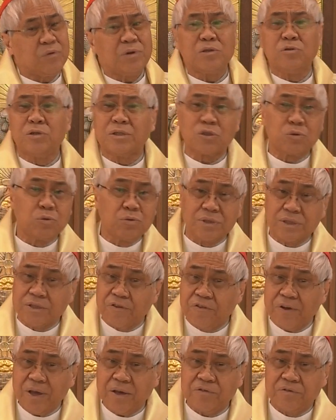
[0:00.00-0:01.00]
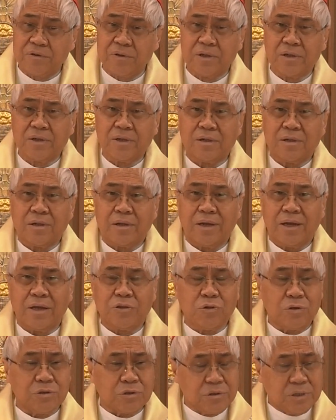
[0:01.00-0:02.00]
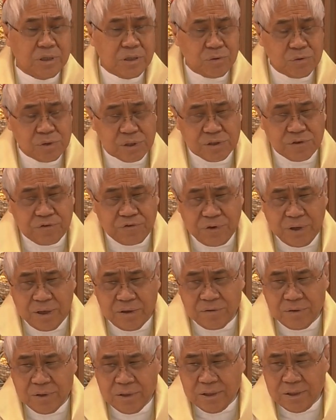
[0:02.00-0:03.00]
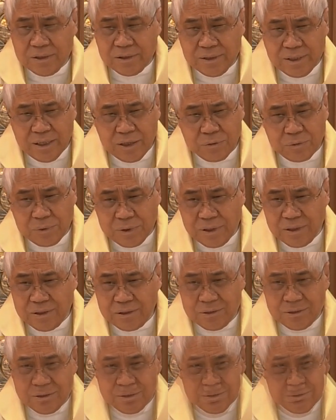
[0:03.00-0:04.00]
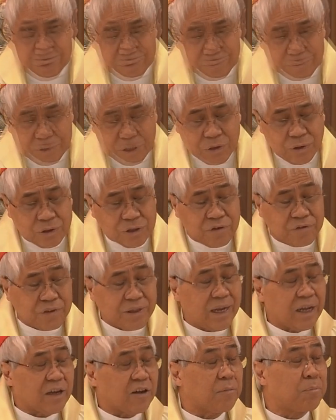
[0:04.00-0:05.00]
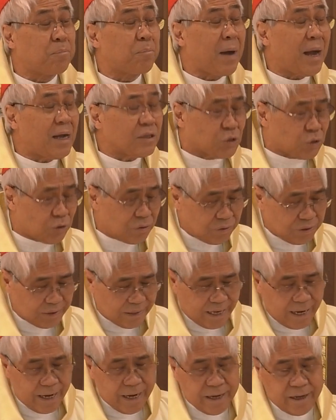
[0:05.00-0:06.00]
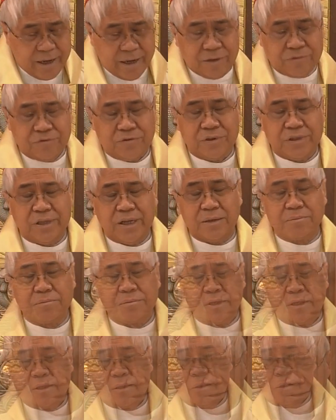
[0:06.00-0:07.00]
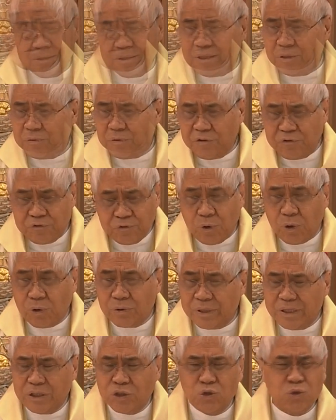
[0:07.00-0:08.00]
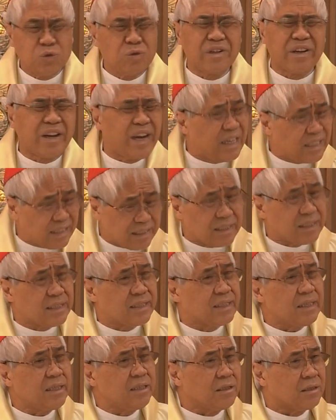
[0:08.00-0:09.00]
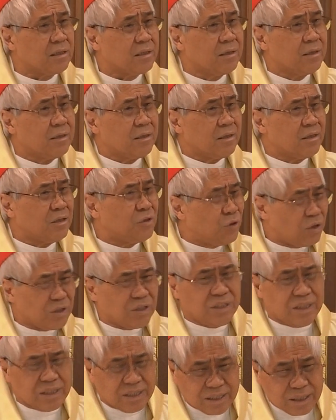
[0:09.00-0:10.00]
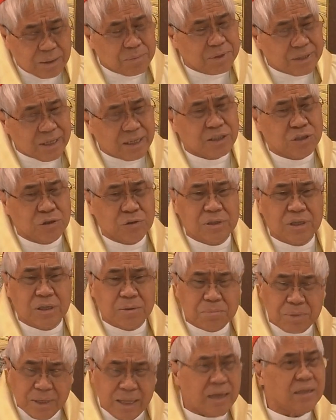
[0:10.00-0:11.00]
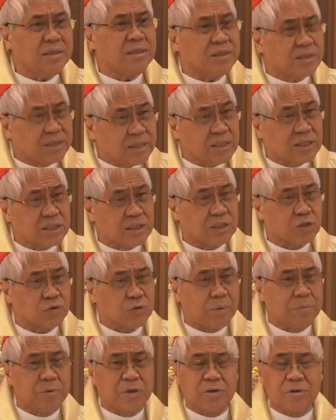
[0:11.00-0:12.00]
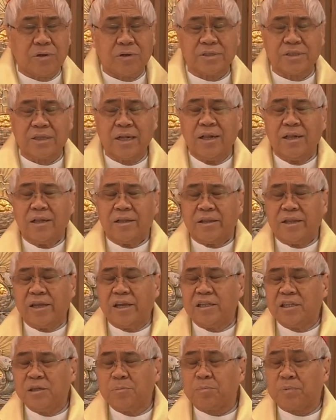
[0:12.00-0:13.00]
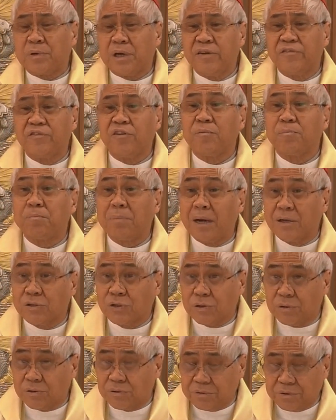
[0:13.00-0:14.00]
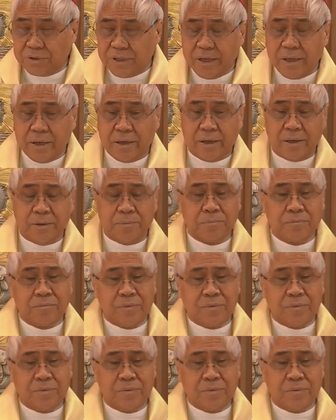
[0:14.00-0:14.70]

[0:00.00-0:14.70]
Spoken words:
will just lose the faith. And not only lose the faith, they will, because of the lack of pastoral care for them, they will fall into greater sin. It's not just same-sex union, but other sins as well, because they are deprived of pastoral care.